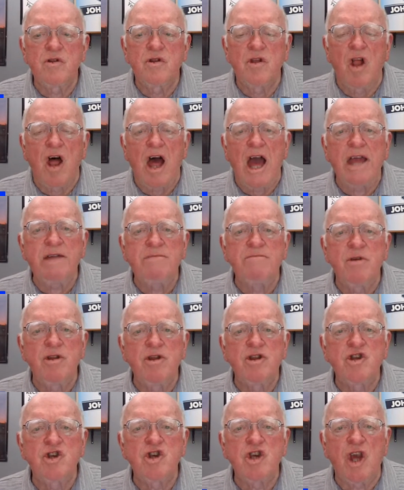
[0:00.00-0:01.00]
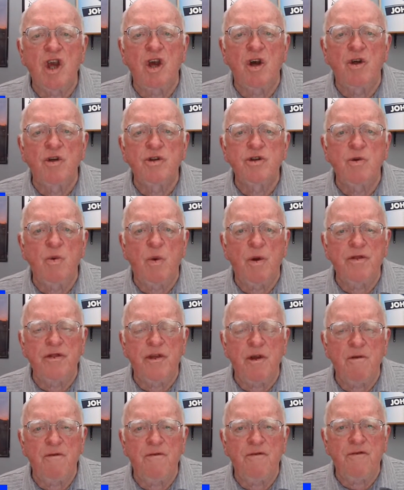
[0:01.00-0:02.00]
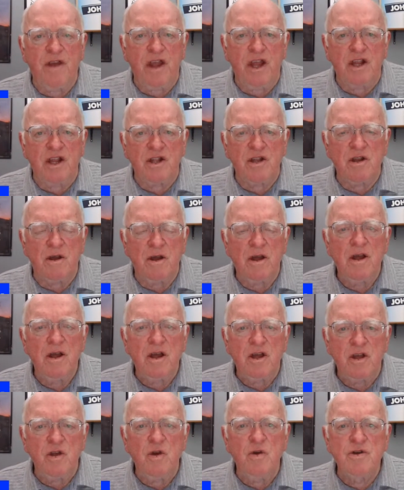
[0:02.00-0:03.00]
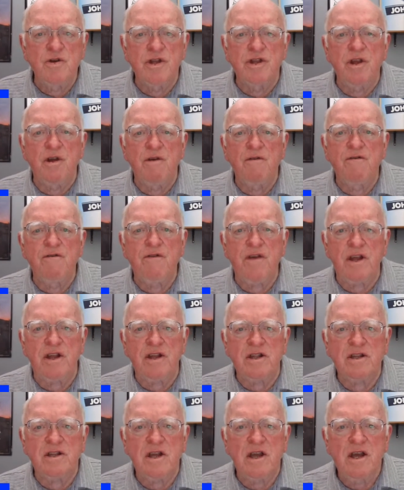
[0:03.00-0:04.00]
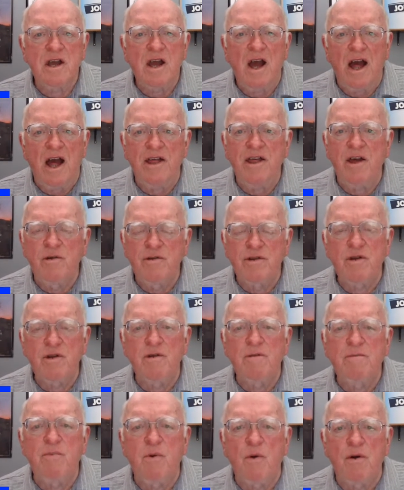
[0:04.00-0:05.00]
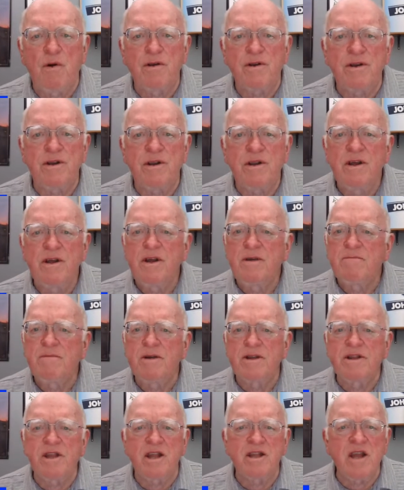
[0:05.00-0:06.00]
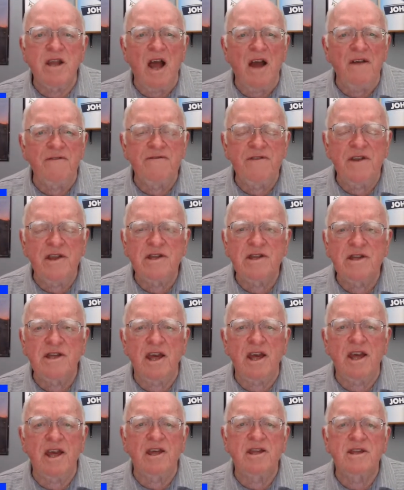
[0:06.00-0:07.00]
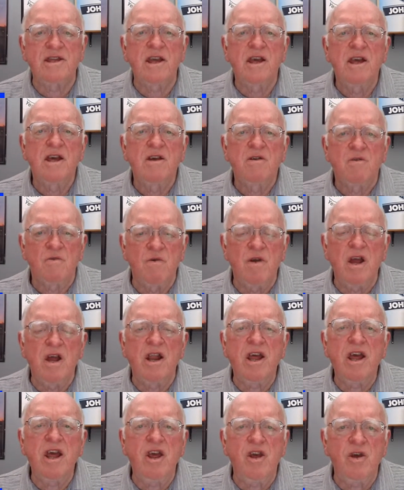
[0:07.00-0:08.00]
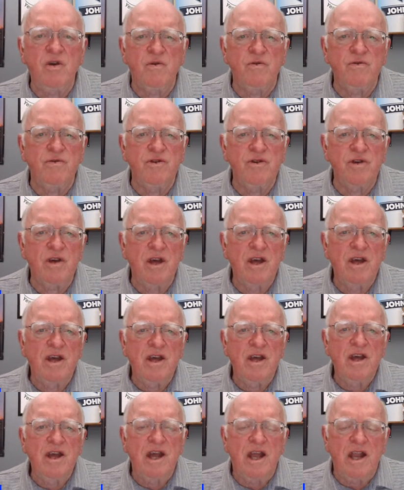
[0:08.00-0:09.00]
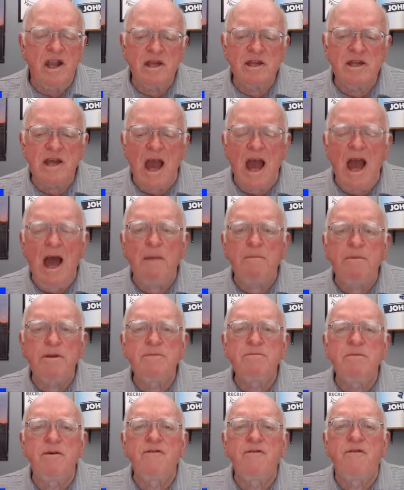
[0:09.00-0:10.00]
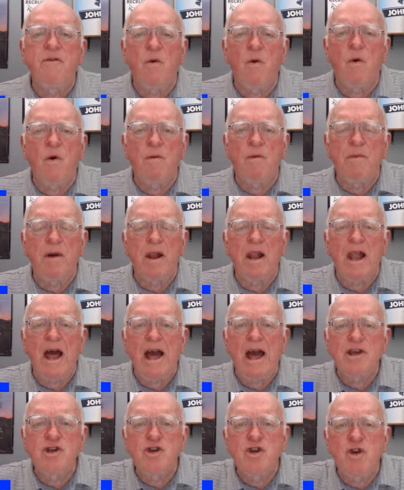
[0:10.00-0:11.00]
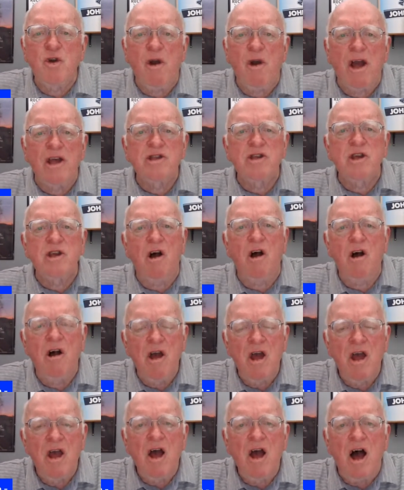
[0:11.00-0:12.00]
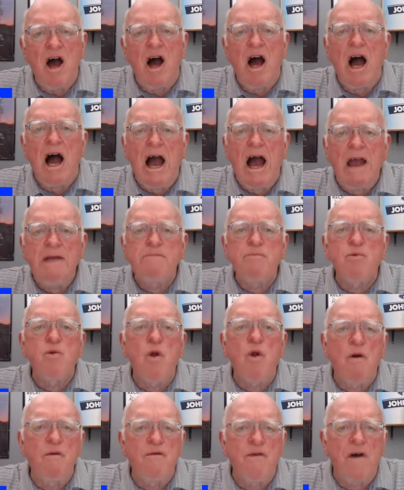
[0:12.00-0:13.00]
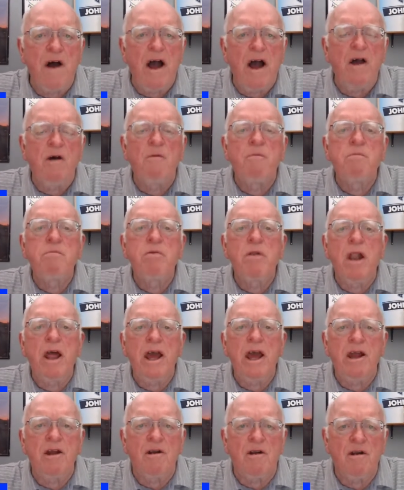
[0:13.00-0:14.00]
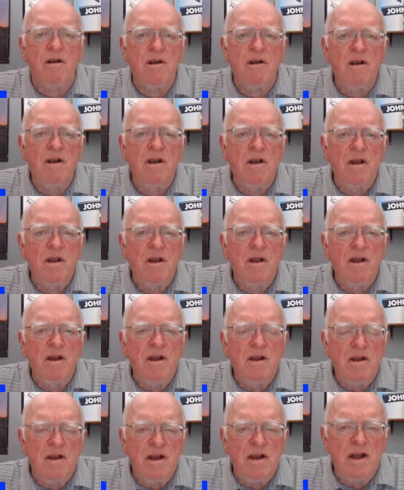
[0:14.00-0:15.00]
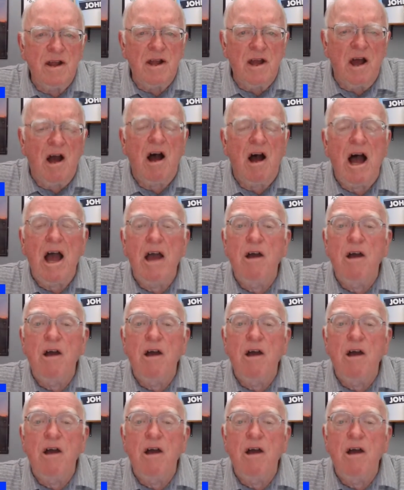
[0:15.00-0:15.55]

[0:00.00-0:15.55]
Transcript: lineman skills with their feet, using their feet. Those are important, but the toughness thing is really huge. And it's happened before, but last year I saw a high-profile player, a